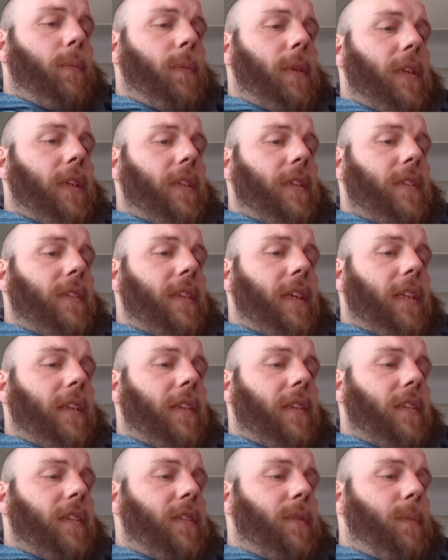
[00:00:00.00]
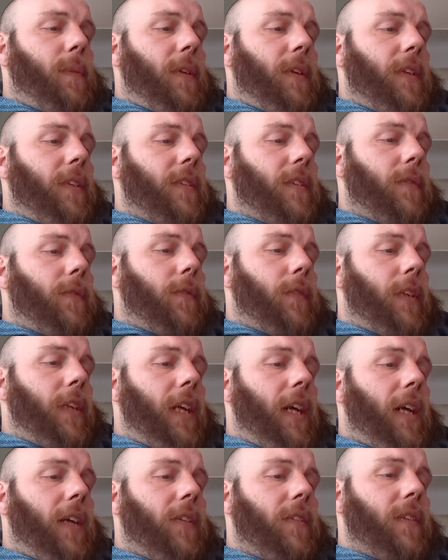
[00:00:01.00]
but it is not the experience of
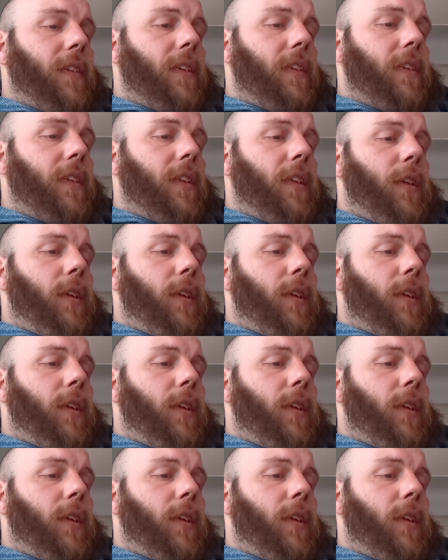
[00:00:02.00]
reality,